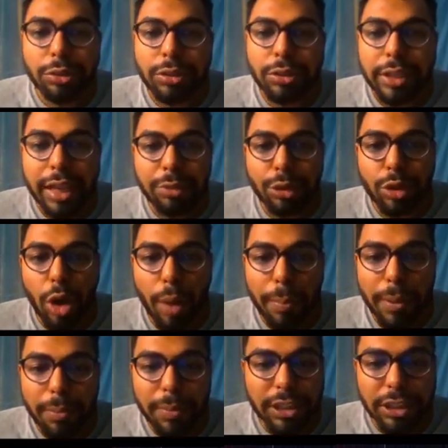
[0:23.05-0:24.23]
You don't have to
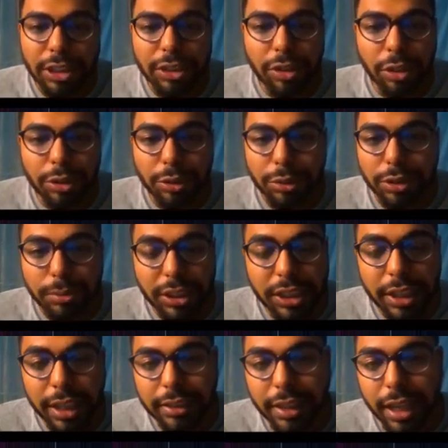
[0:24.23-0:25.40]
copy paste it or do
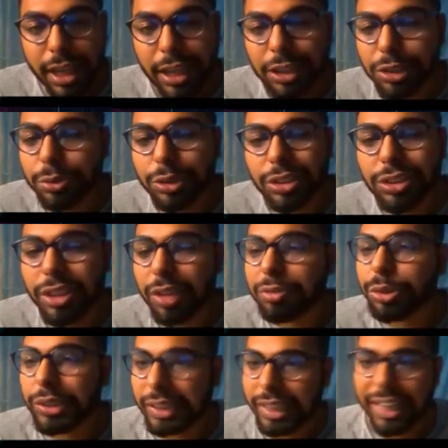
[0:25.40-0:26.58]
something like that. You just
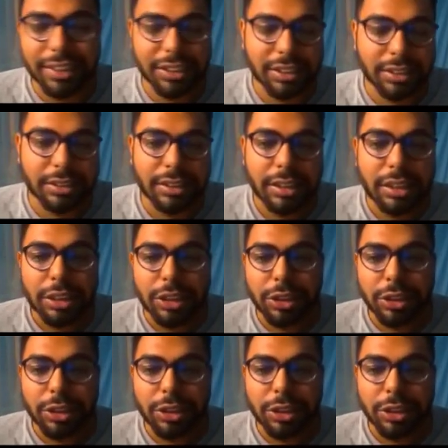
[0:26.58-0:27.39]
have to select it.